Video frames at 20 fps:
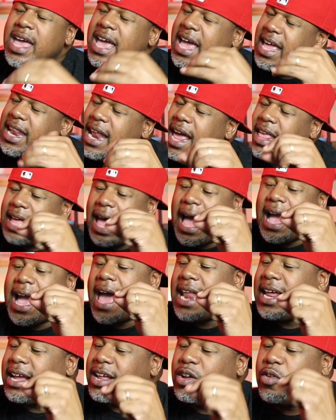And I
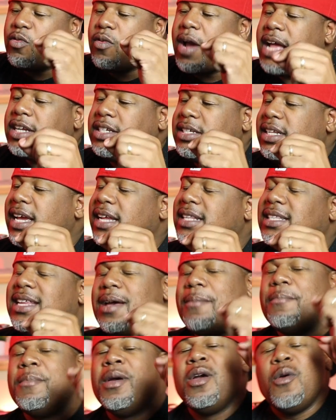gotta congratulate
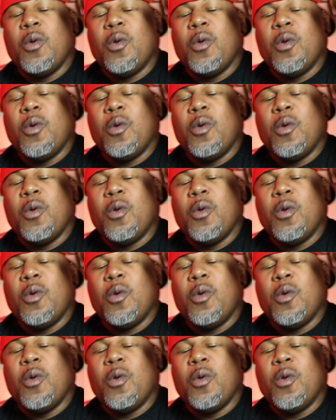them.